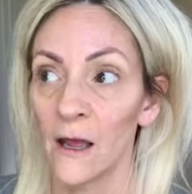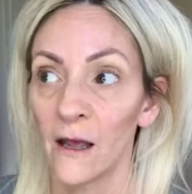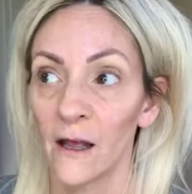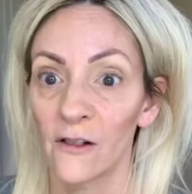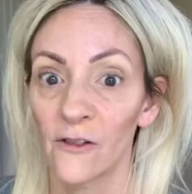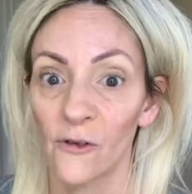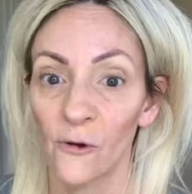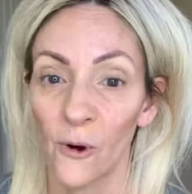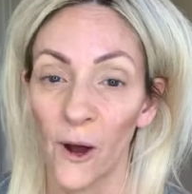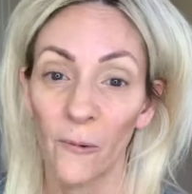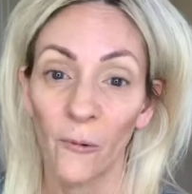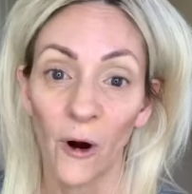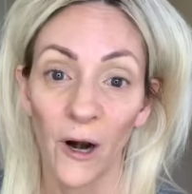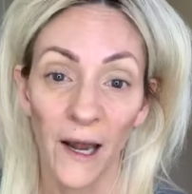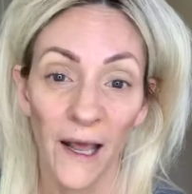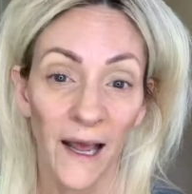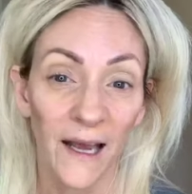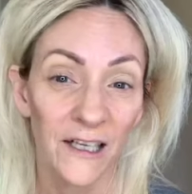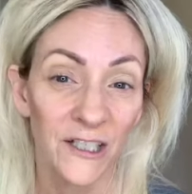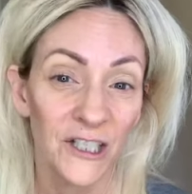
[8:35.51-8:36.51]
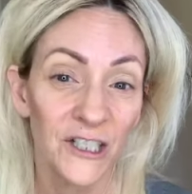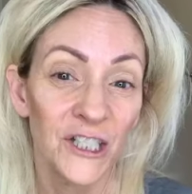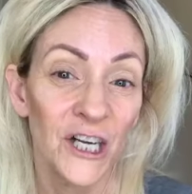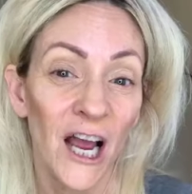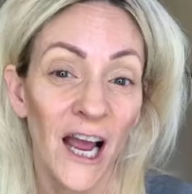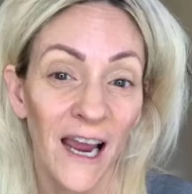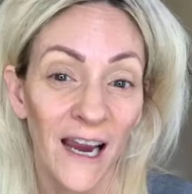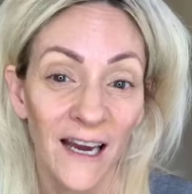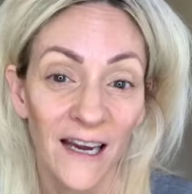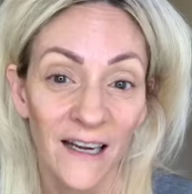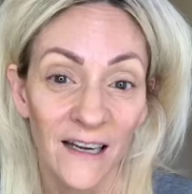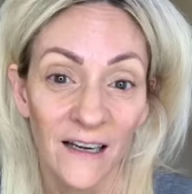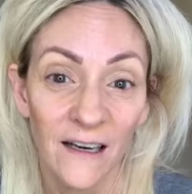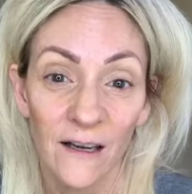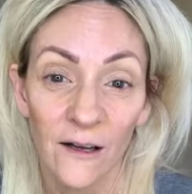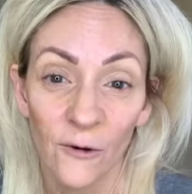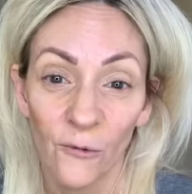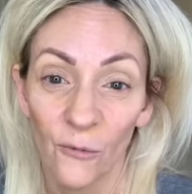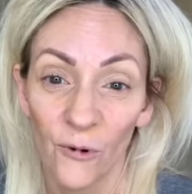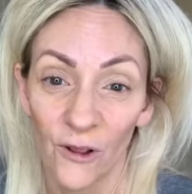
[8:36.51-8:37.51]
And so I wanna add
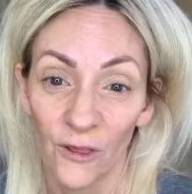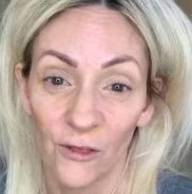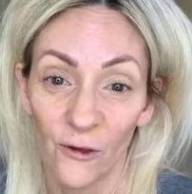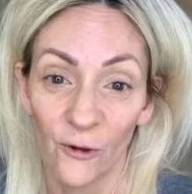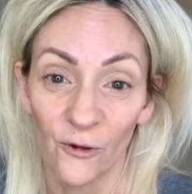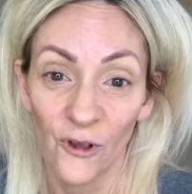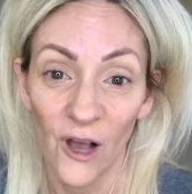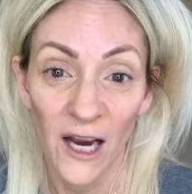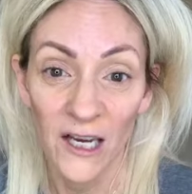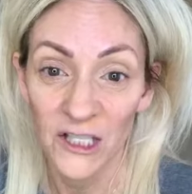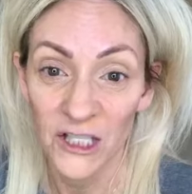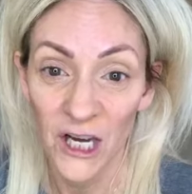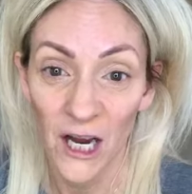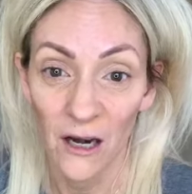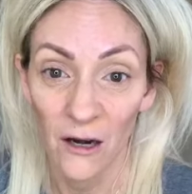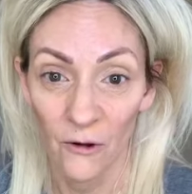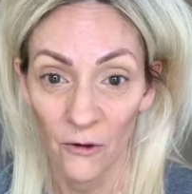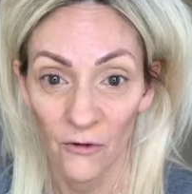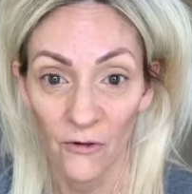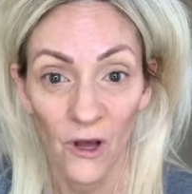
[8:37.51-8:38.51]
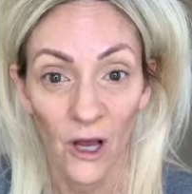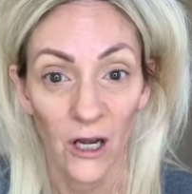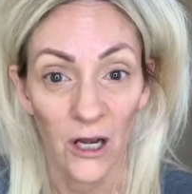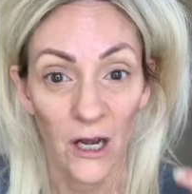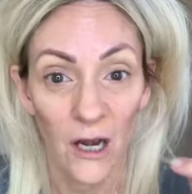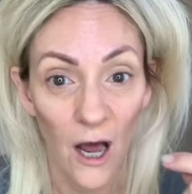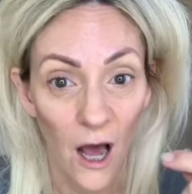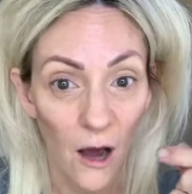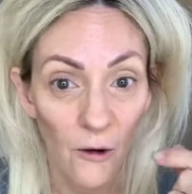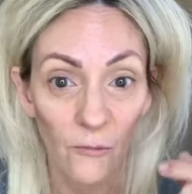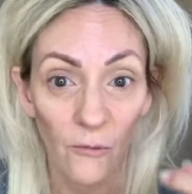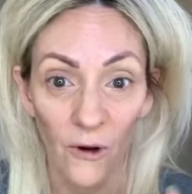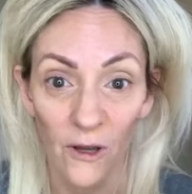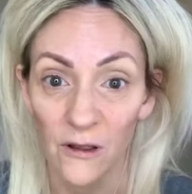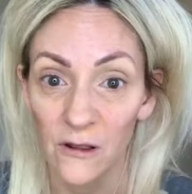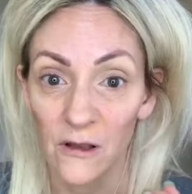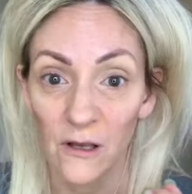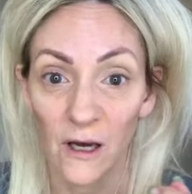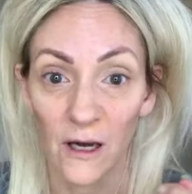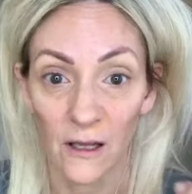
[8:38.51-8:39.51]
shine with those eyeshadows and not
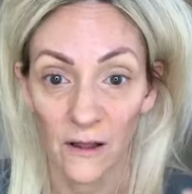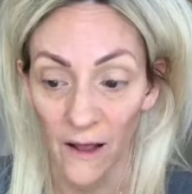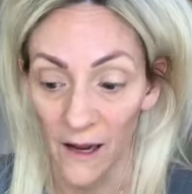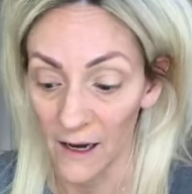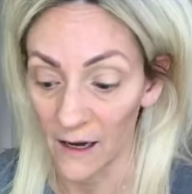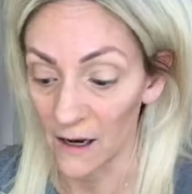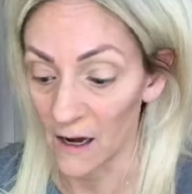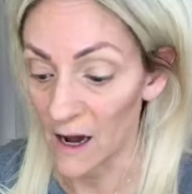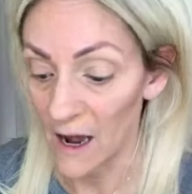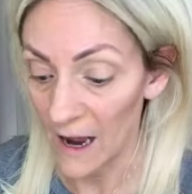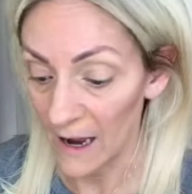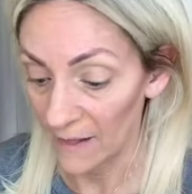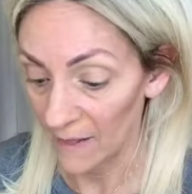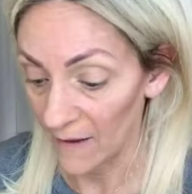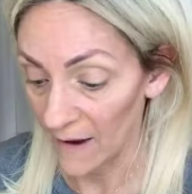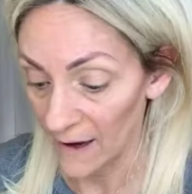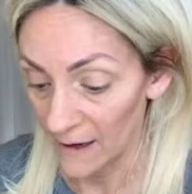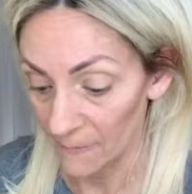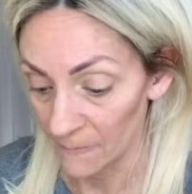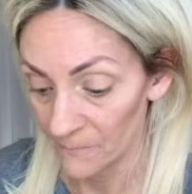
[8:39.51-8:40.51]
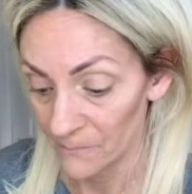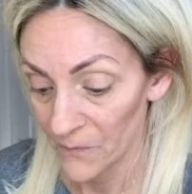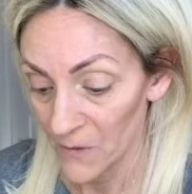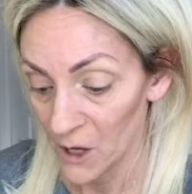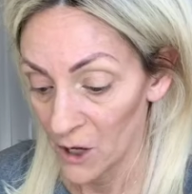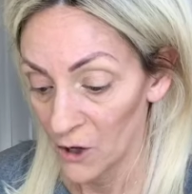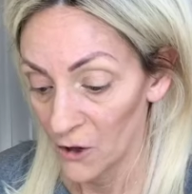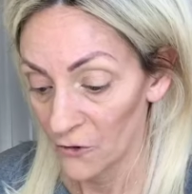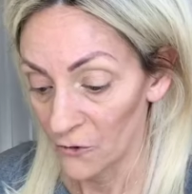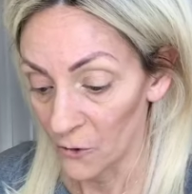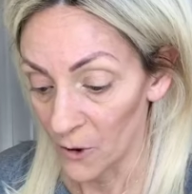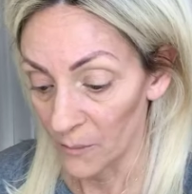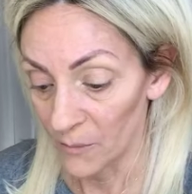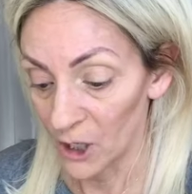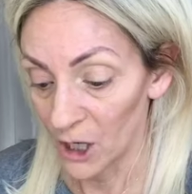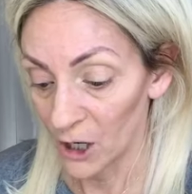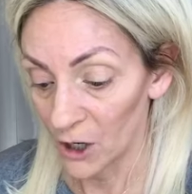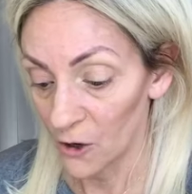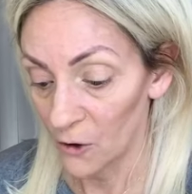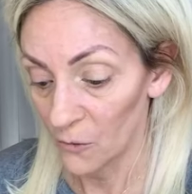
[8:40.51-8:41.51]
with a, like a highlight. So I'm
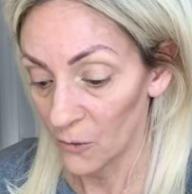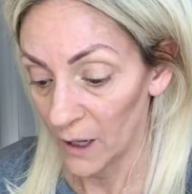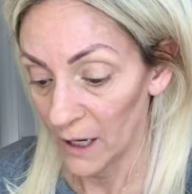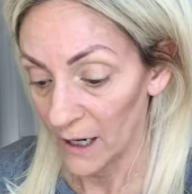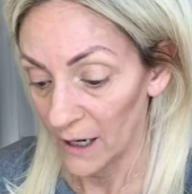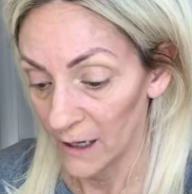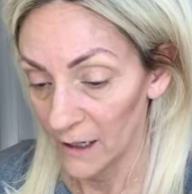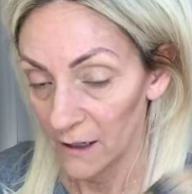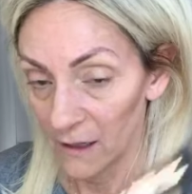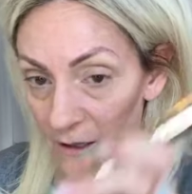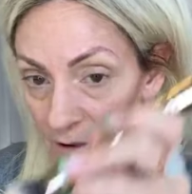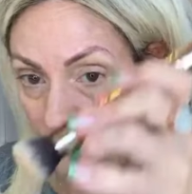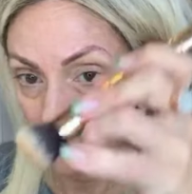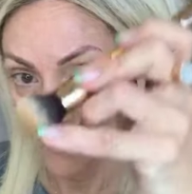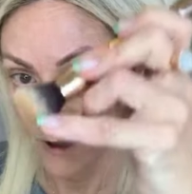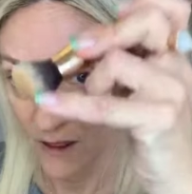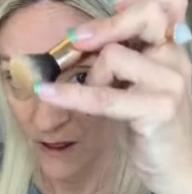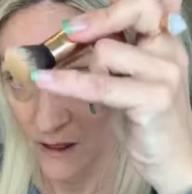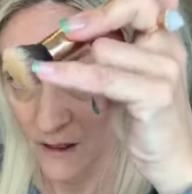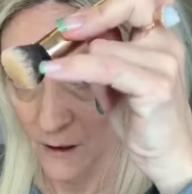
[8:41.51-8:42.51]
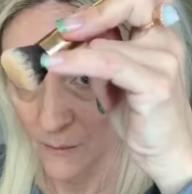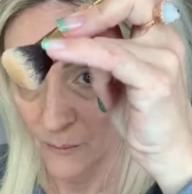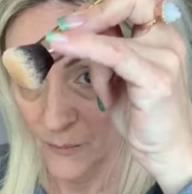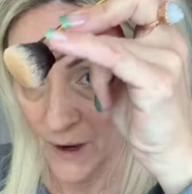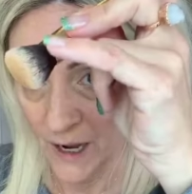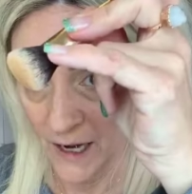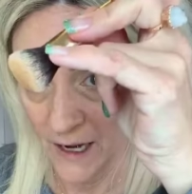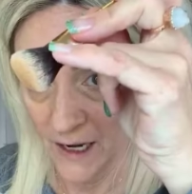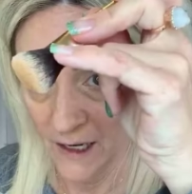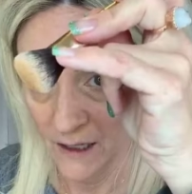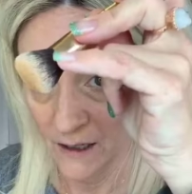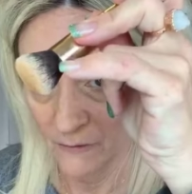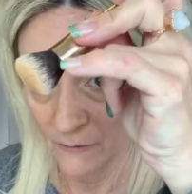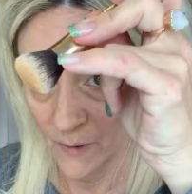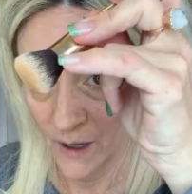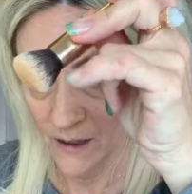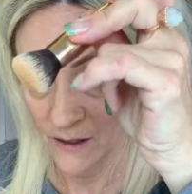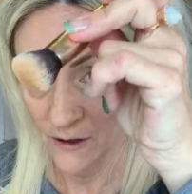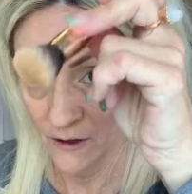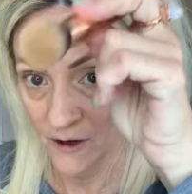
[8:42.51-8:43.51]
gonna go in with the butt end of
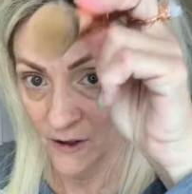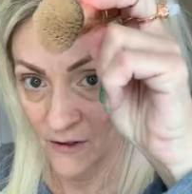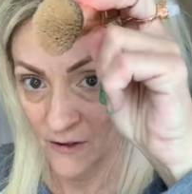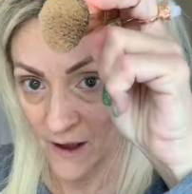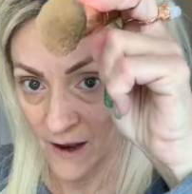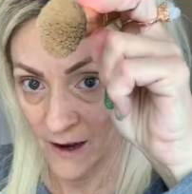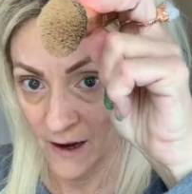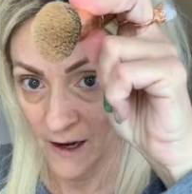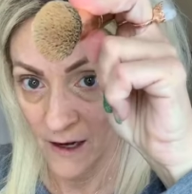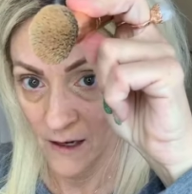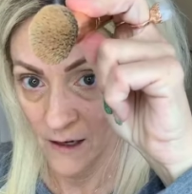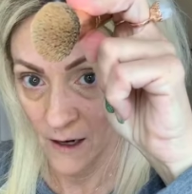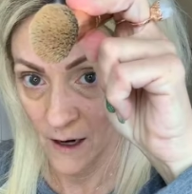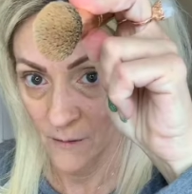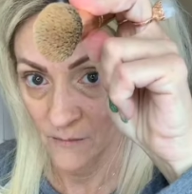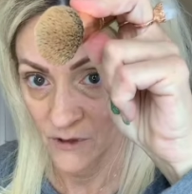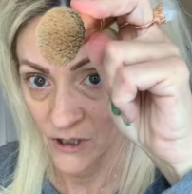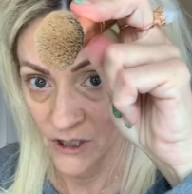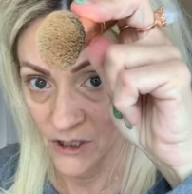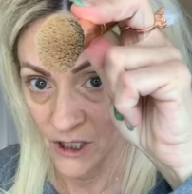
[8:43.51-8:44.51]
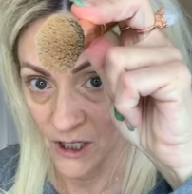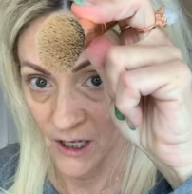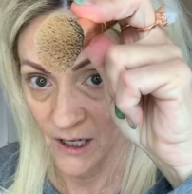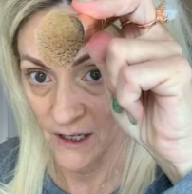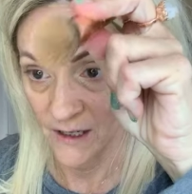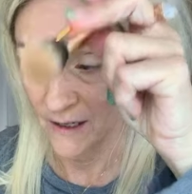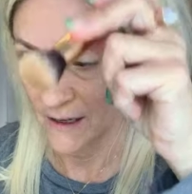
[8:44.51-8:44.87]
my 32nd. I'm just gonna